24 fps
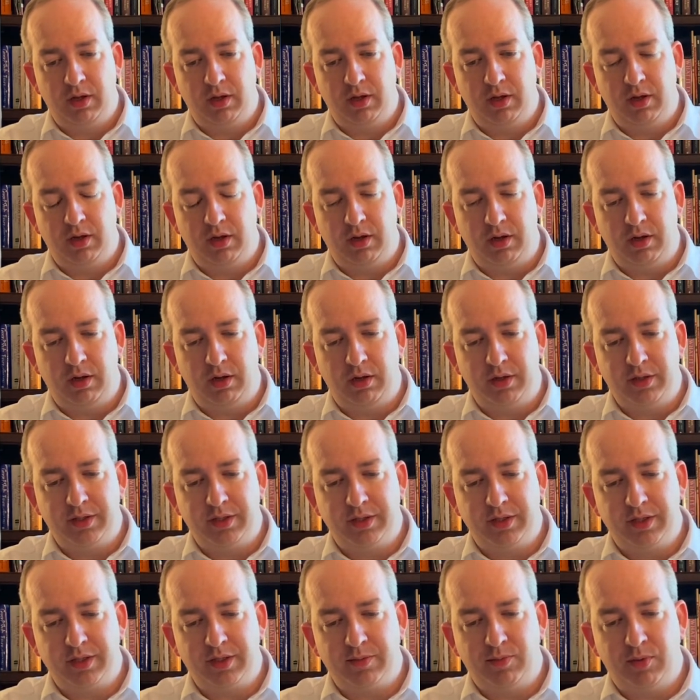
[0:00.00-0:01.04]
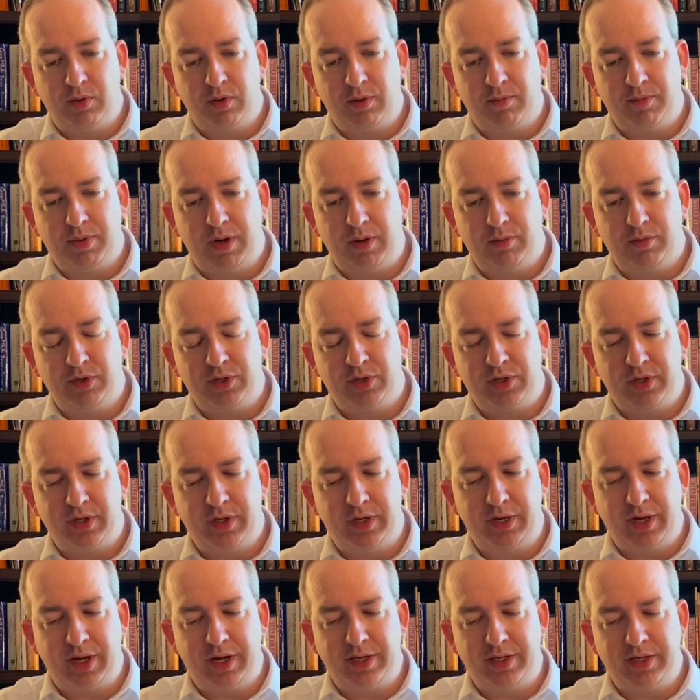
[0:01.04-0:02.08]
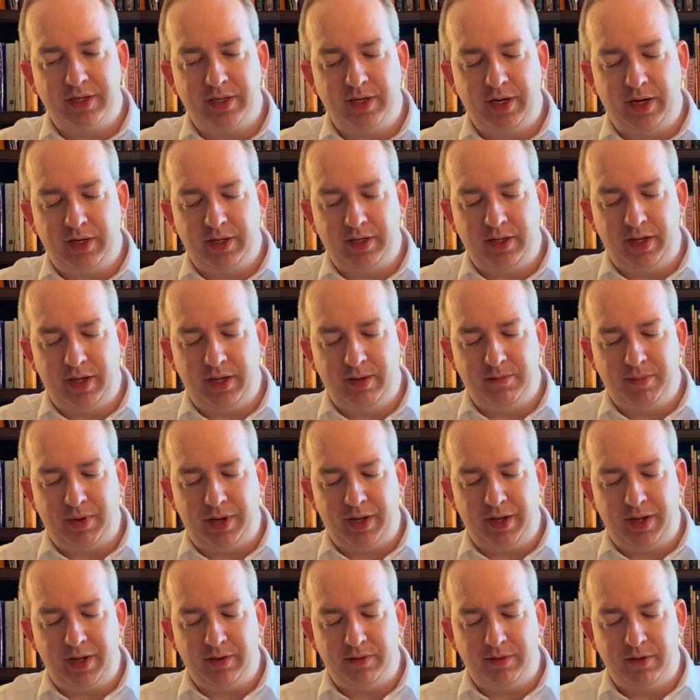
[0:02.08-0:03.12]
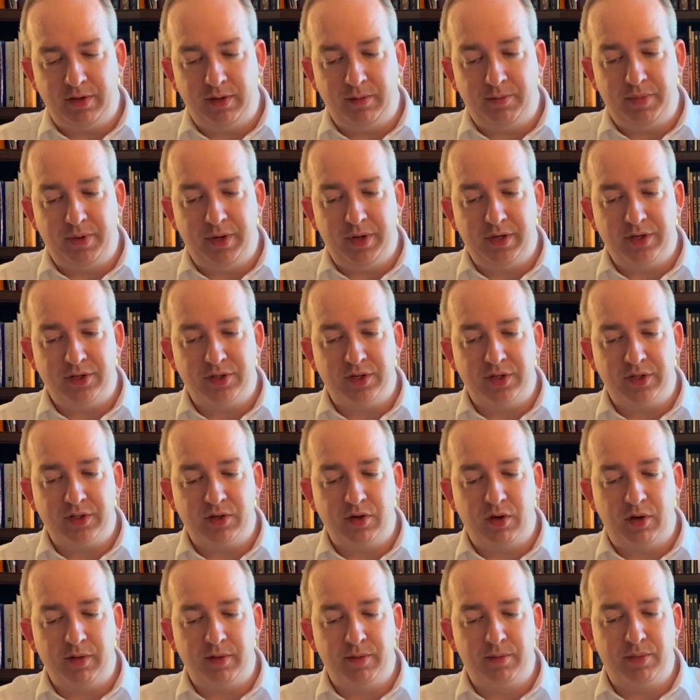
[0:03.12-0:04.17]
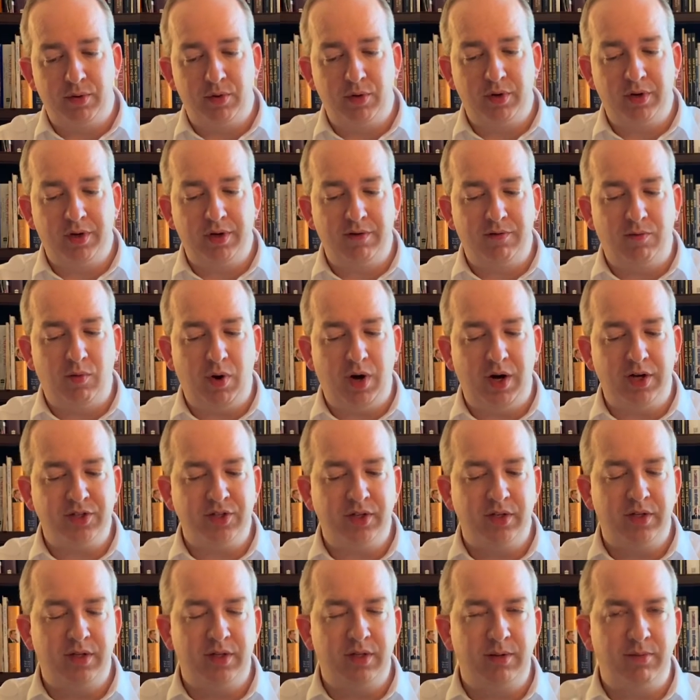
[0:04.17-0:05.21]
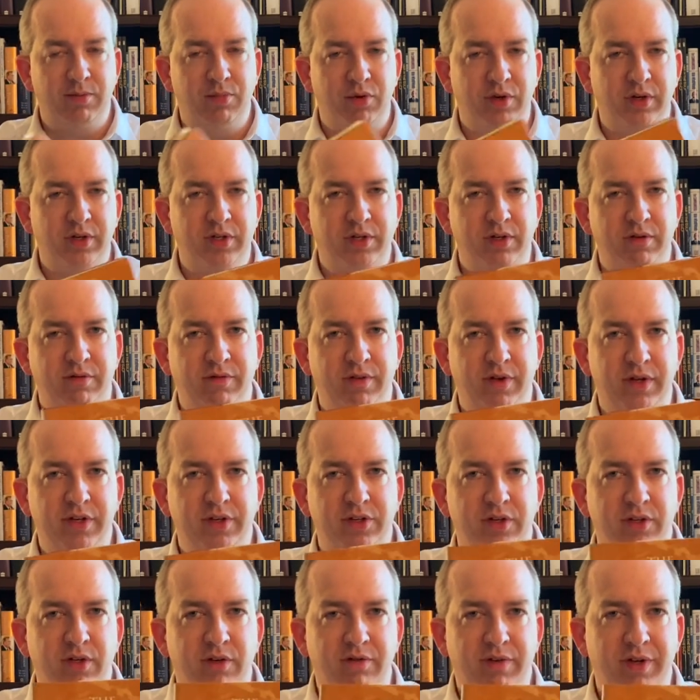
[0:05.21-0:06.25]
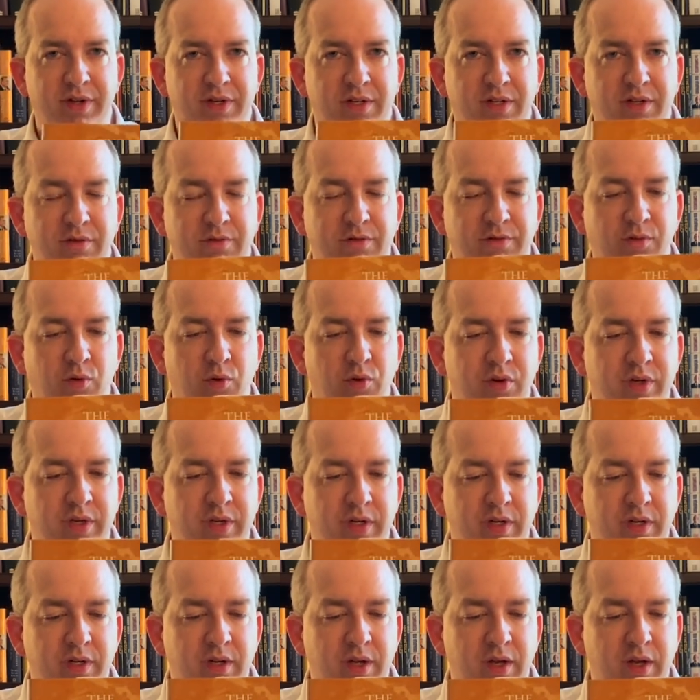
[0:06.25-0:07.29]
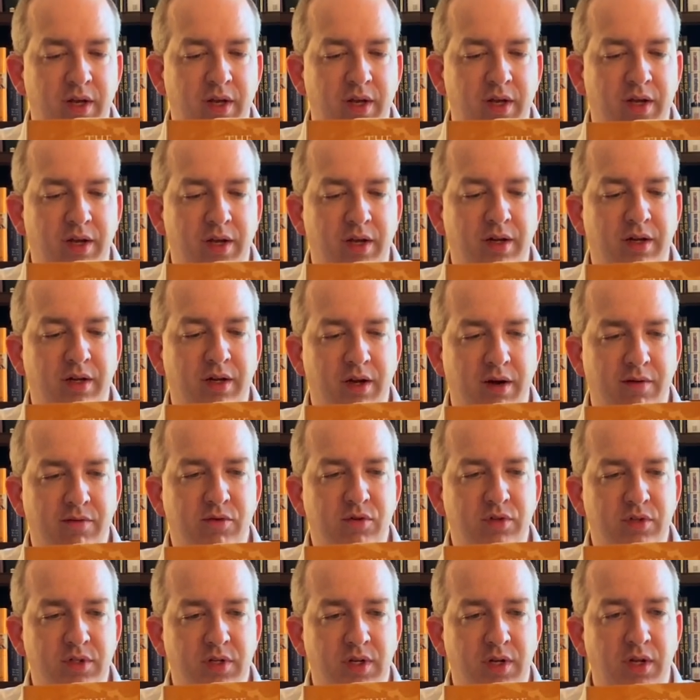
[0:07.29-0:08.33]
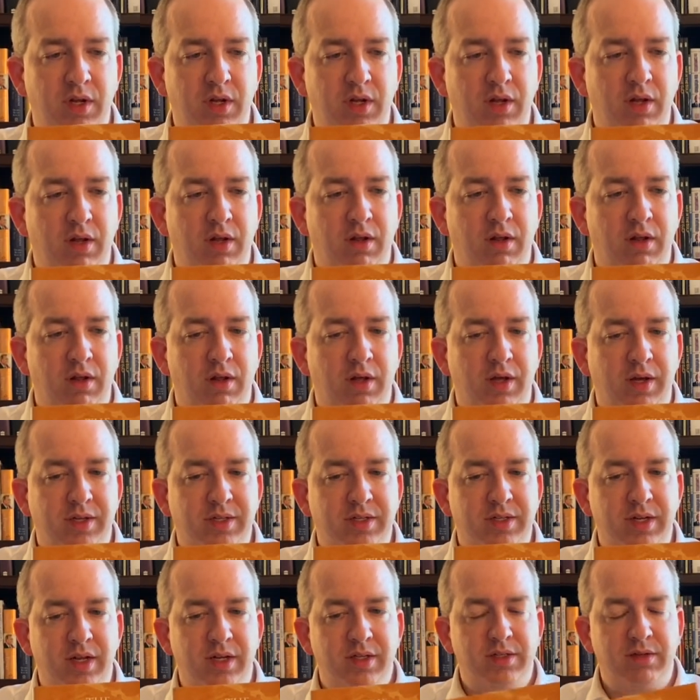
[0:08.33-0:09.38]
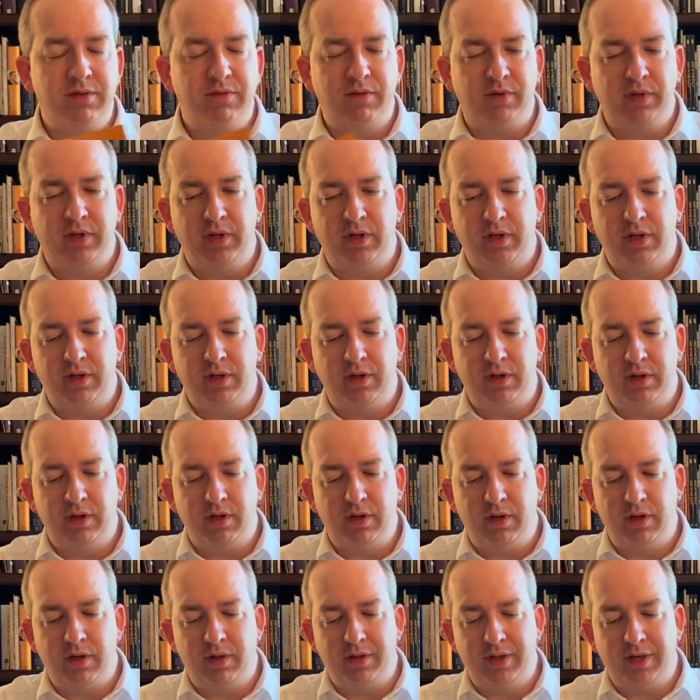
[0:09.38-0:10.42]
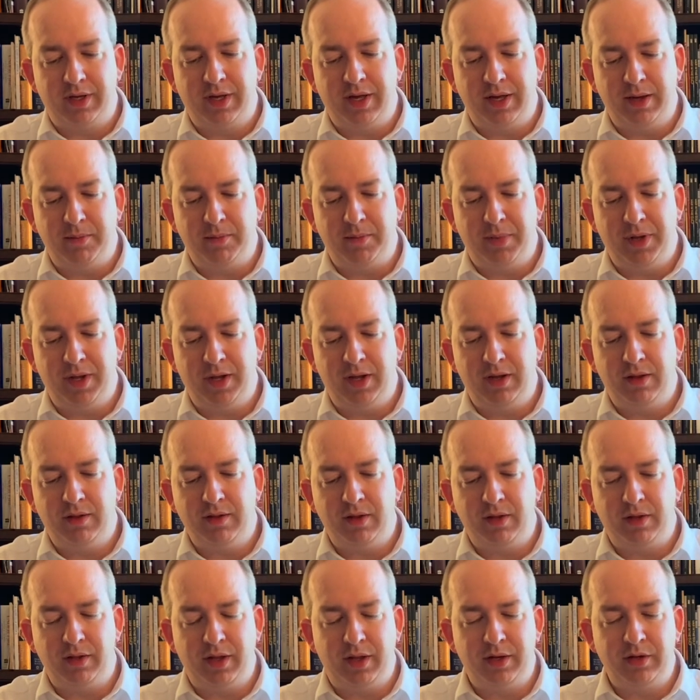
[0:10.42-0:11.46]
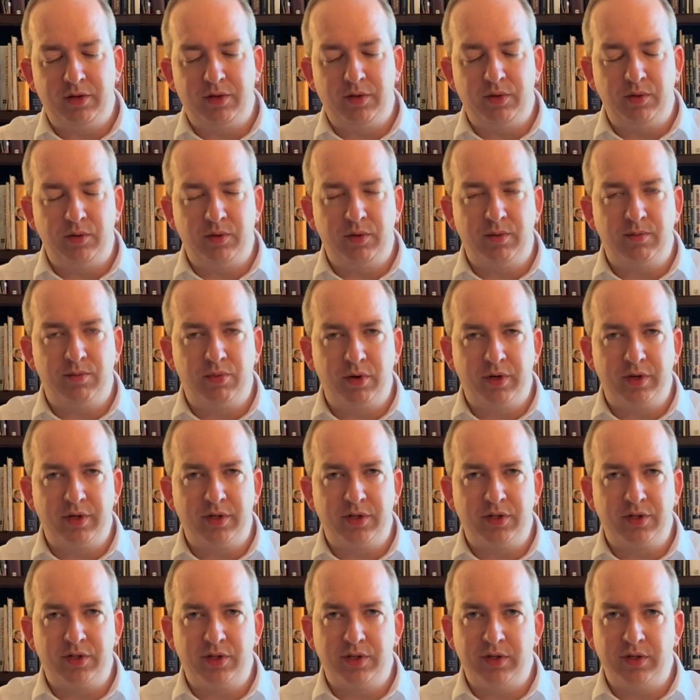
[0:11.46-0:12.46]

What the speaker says: is this book published in 1998 by Anthony Pitch. It's called The Burning of Washington, the British Invasion of 1814. It covers extensively the campaign that led to the British